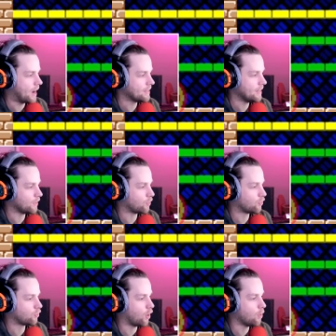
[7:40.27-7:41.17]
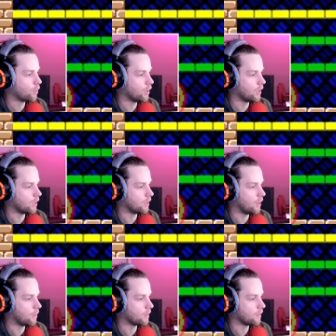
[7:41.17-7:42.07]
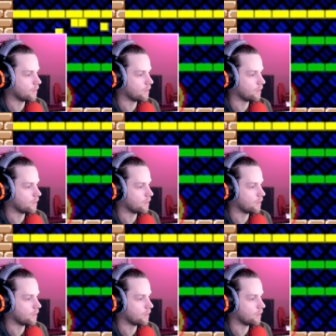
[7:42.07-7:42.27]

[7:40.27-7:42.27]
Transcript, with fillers: I did it so good. That one.